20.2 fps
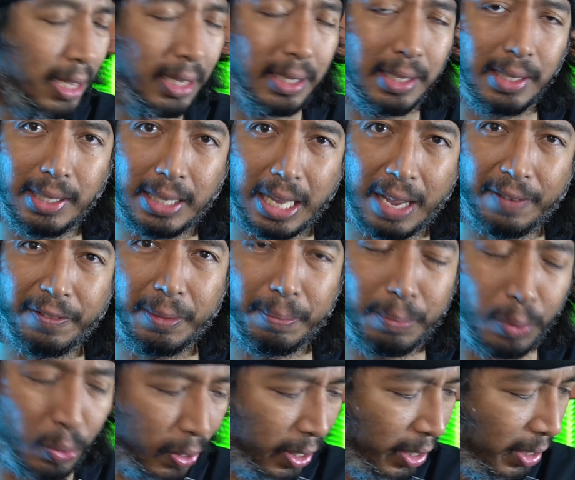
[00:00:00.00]

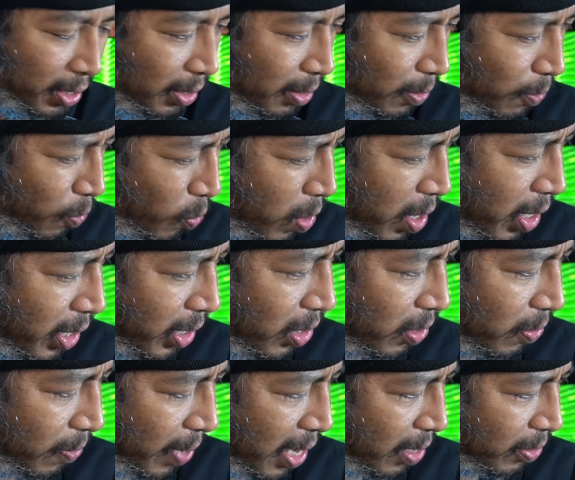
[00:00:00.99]
7.1
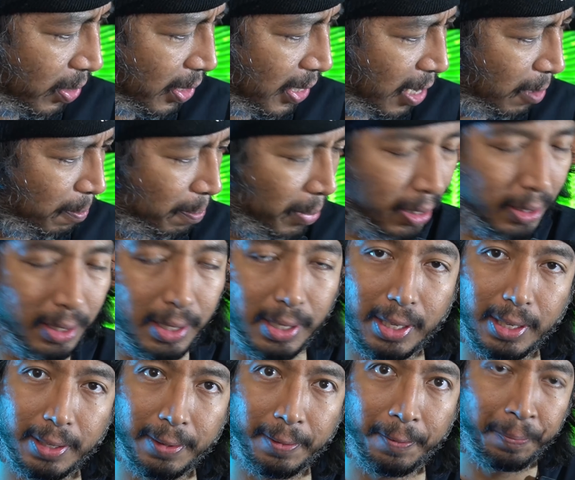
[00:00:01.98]
surround sound built
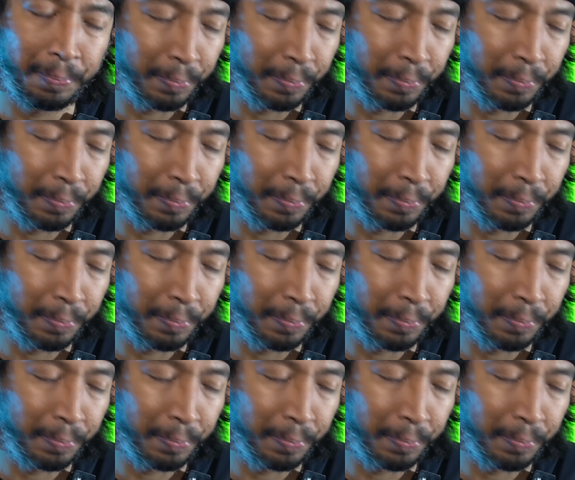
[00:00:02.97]
in.